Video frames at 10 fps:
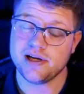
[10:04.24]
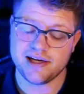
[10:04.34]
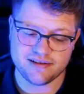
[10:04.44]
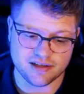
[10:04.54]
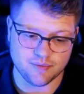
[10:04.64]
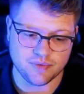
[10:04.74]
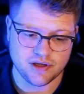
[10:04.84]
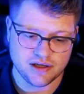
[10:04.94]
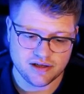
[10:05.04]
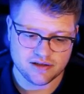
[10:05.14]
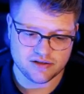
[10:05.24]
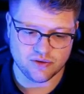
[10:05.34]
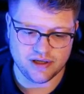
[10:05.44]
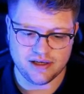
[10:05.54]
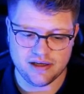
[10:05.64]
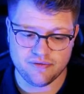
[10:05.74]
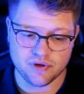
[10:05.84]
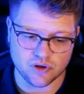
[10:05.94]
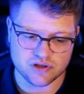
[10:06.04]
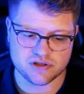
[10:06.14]
rail item. So, and if
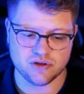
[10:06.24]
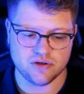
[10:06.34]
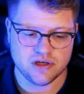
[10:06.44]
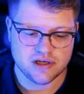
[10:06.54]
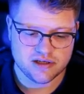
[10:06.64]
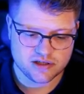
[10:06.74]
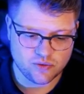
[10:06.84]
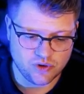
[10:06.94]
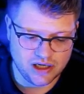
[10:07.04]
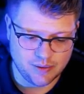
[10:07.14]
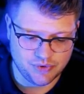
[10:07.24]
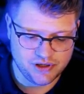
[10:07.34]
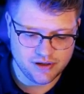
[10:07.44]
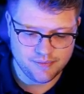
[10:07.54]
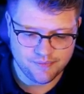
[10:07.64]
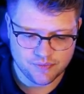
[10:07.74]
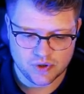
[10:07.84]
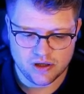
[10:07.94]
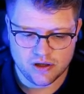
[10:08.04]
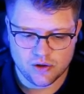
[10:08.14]
you also scroll up here,
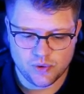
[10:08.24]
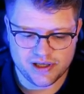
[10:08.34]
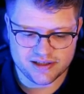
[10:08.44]
we